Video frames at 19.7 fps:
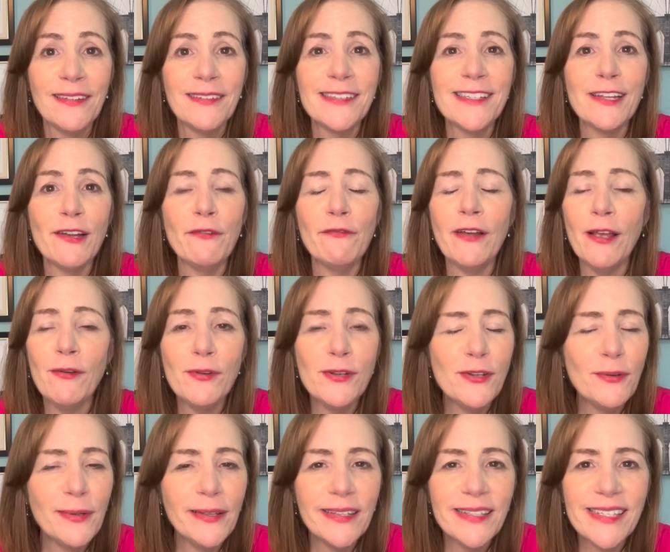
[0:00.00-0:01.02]
So if I were
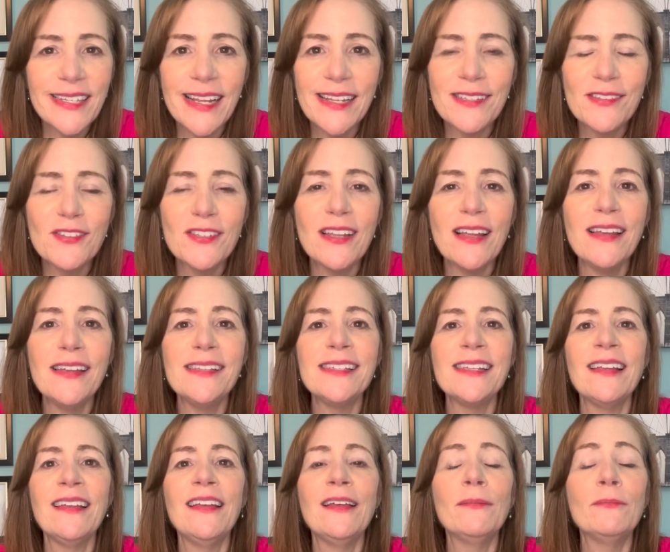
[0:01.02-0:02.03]
doing this
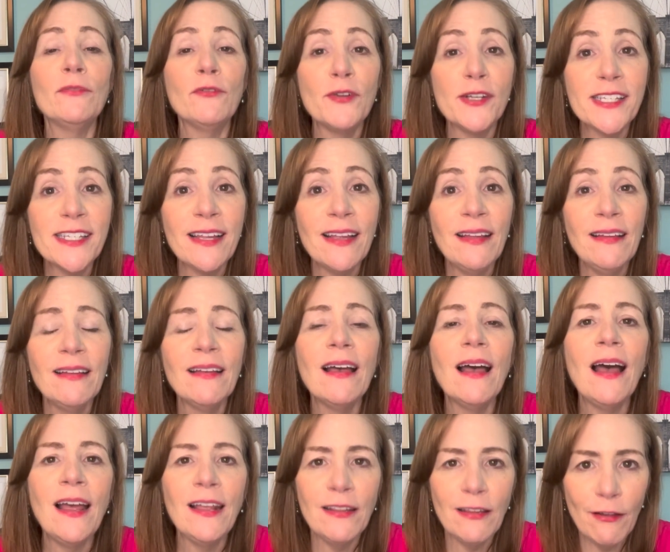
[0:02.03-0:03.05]
exercise, Marissa,
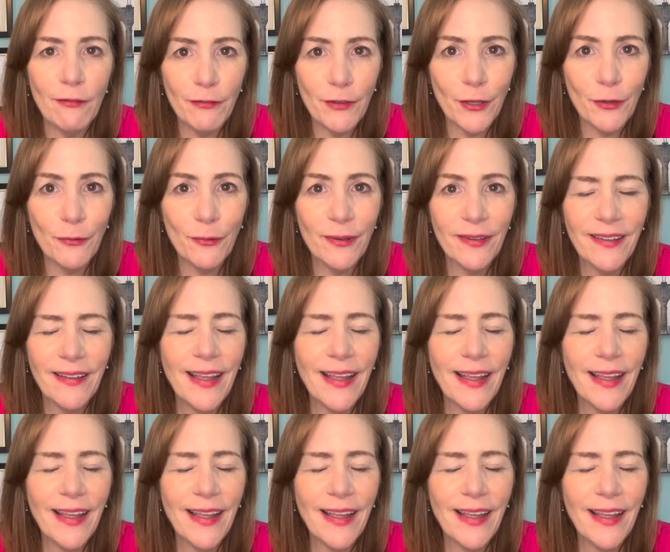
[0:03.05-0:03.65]
I love you.